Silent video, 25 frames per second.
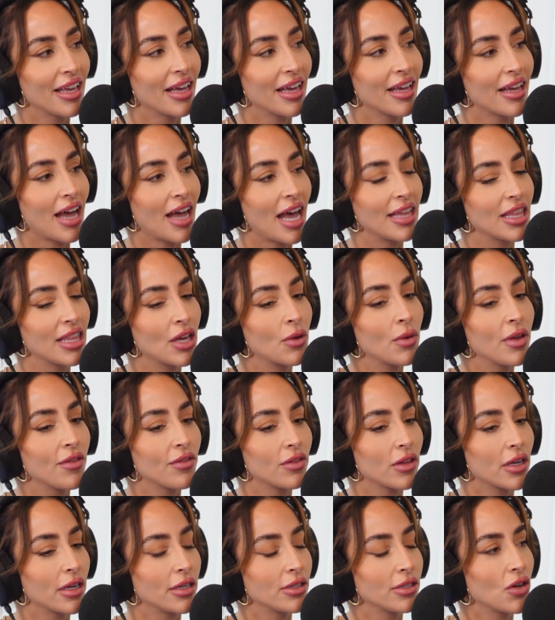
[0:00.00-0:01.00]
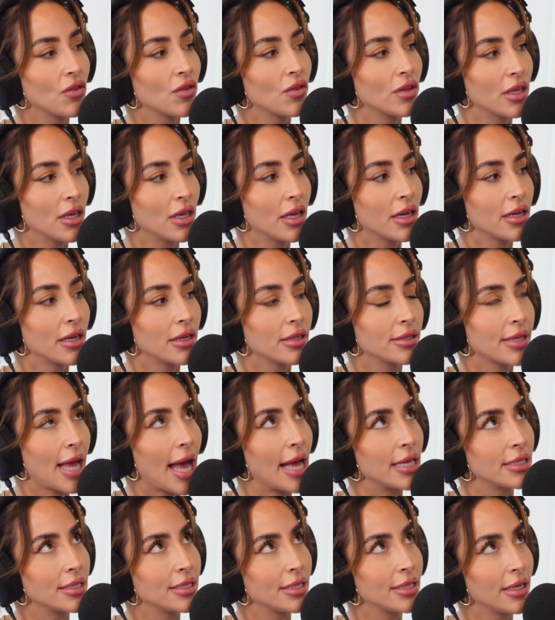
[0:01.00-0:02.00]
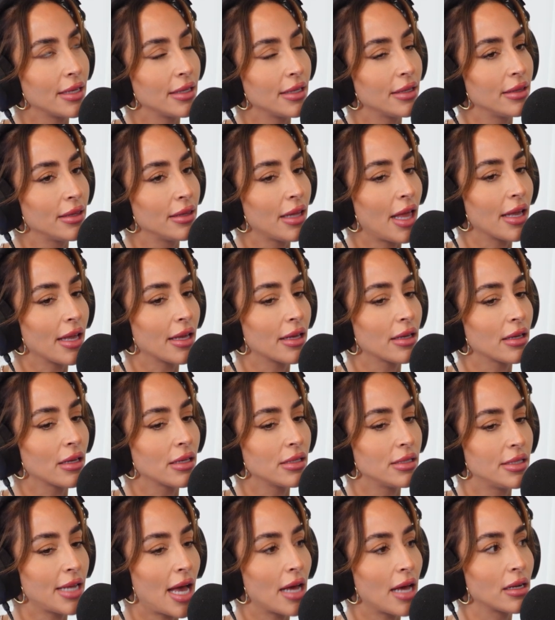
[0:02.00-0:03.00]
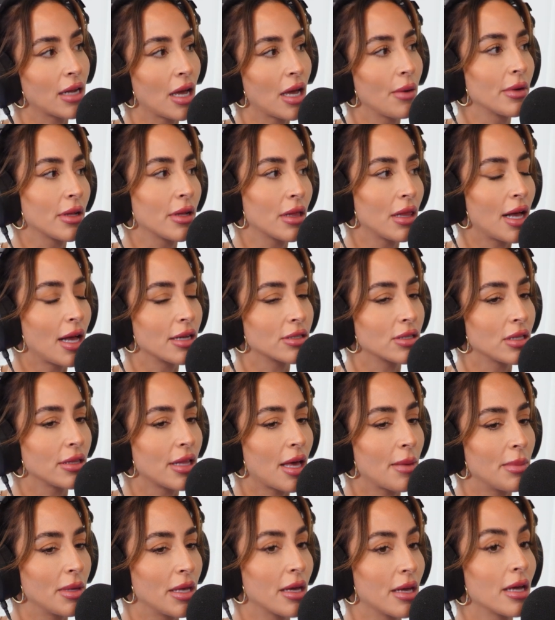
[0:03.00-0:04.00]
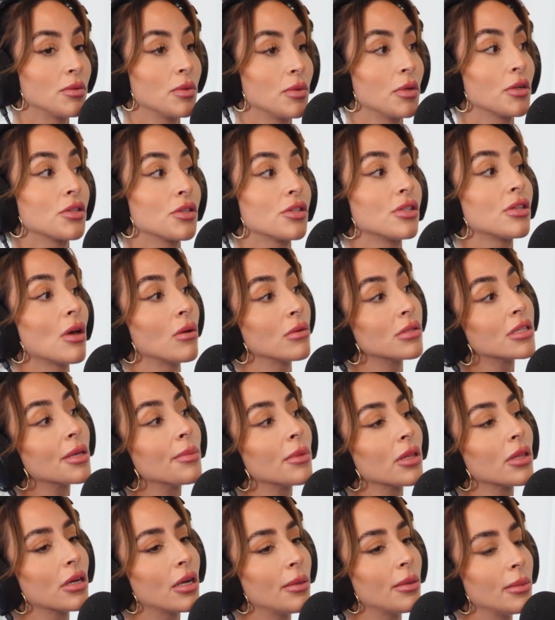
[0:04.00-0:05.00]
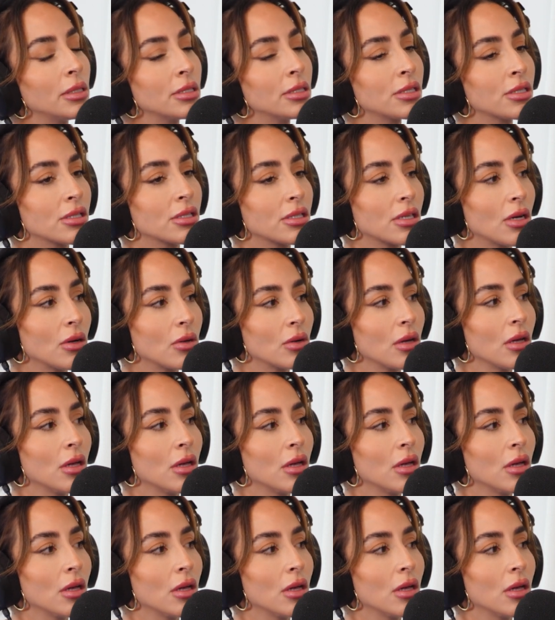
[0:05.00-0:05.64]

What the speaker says: Yeah, I think we've learned over the years, as did because Dad and I would clash on that because we are so similar almost. So